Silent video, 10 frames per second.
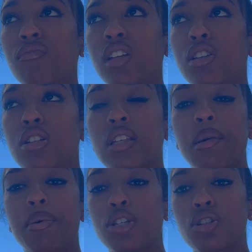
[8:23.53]
There's
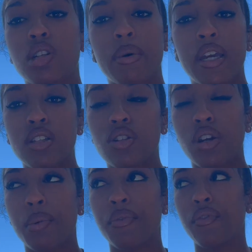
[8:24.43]
like pictures on my
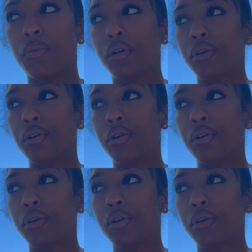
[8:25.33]
Instagram if you want to go